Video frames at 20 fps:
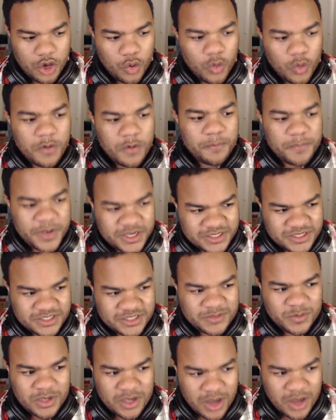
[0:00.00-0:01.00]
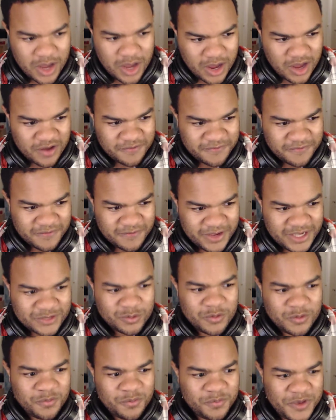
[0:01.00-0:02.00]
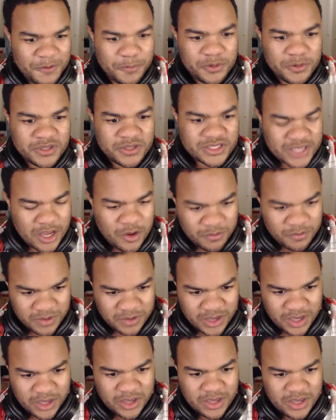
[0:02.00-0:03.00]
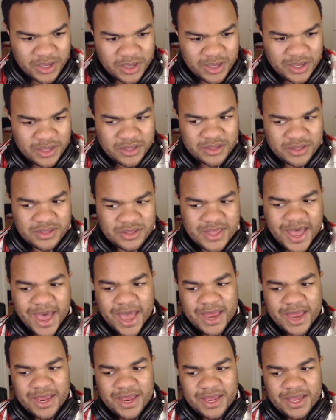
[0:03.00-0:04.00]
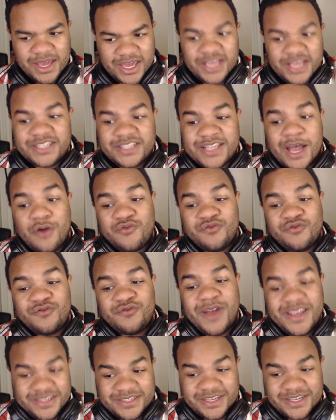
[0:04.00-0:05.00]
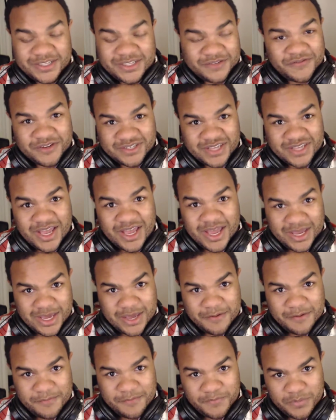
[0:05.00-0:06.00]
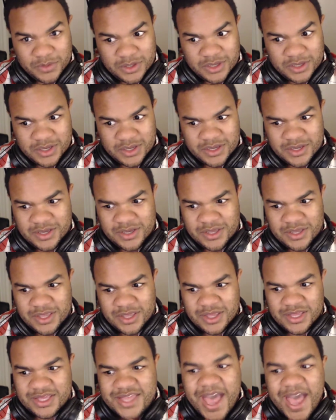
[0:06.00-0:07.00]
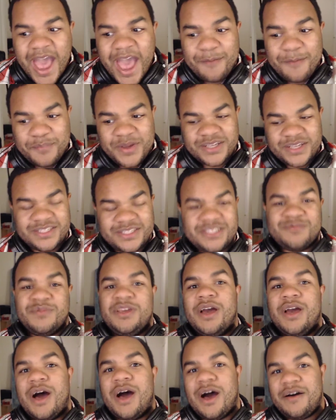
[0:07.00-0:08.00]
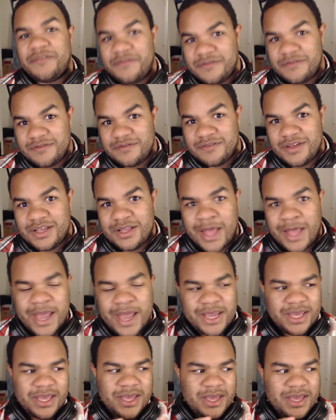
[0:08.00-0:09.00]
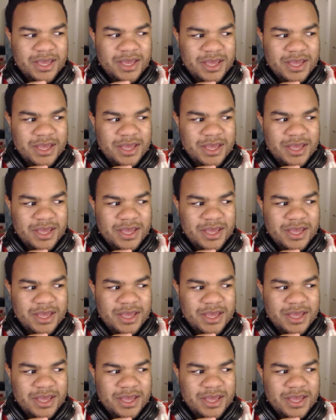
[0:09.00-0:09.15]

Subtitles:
What pisses me off is when people tell me that he's not racist for saying it. That pisses me off. Like,